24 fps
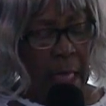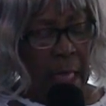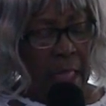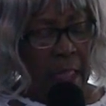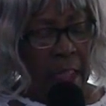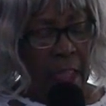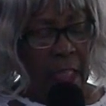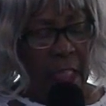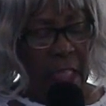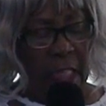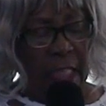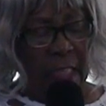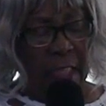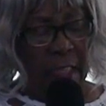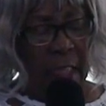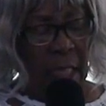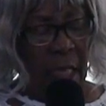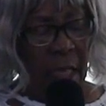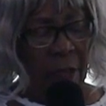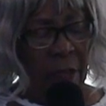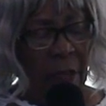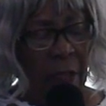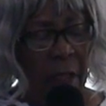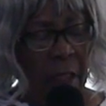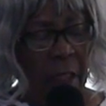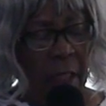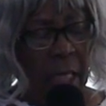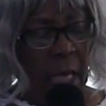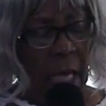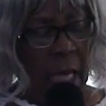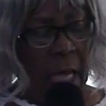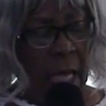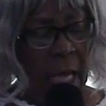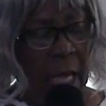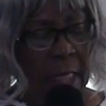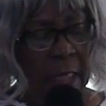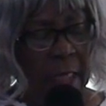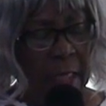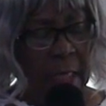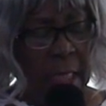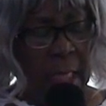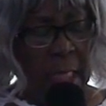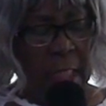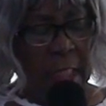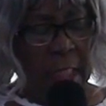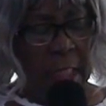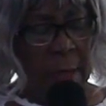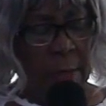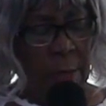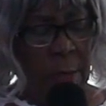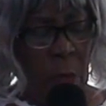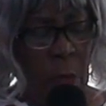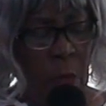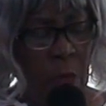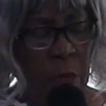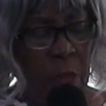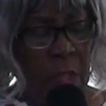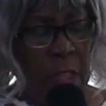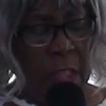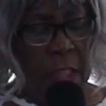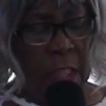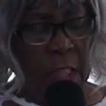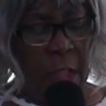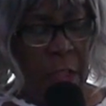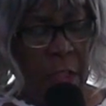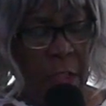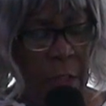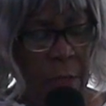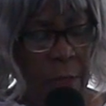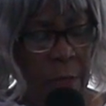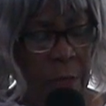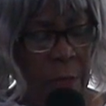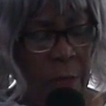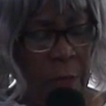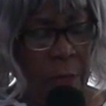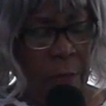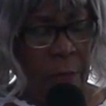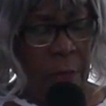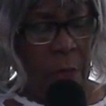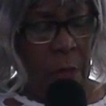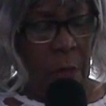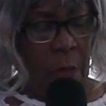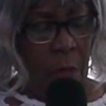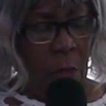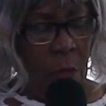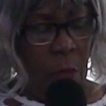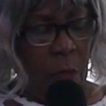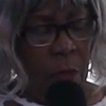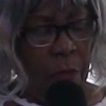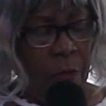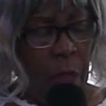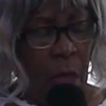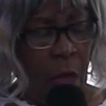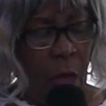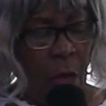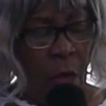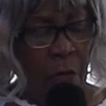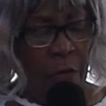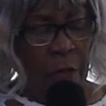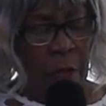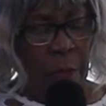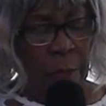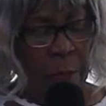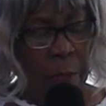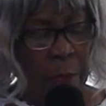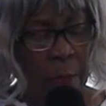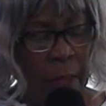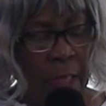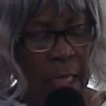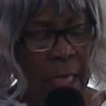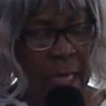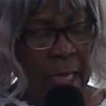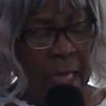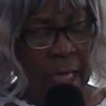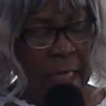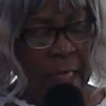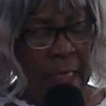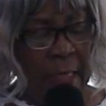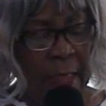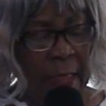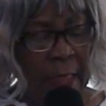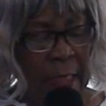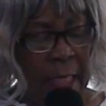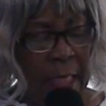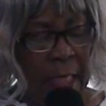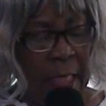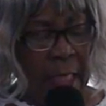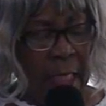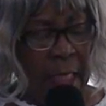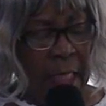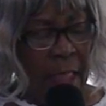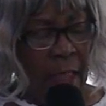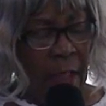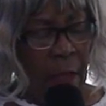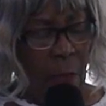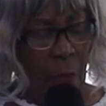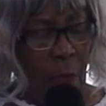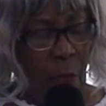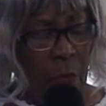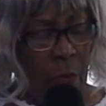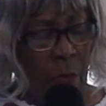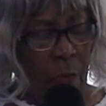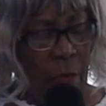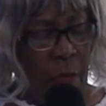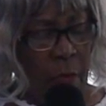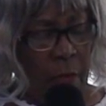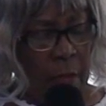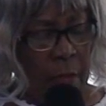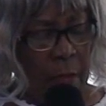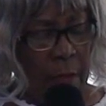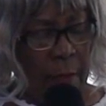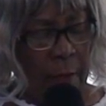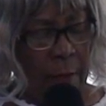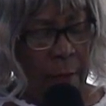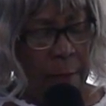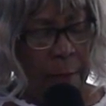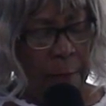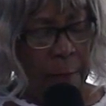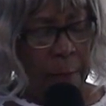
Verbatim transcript: These are the gods that smote the Egyptians with all the plagues in the wilderness.